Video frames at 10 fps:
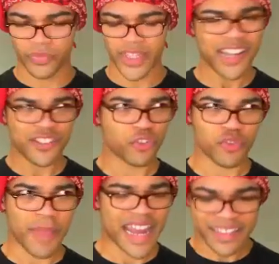Y'all so
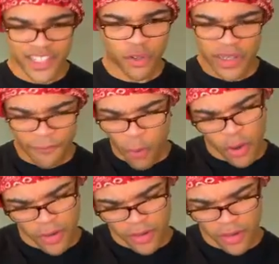dramatic. This is only
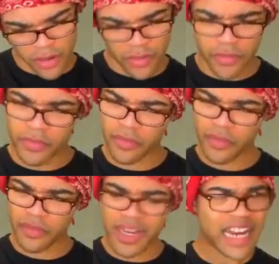four...
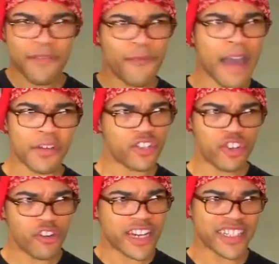Not even
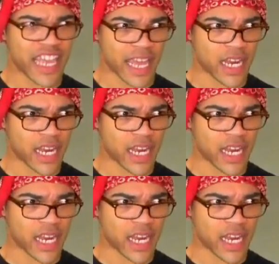500 degrees yet.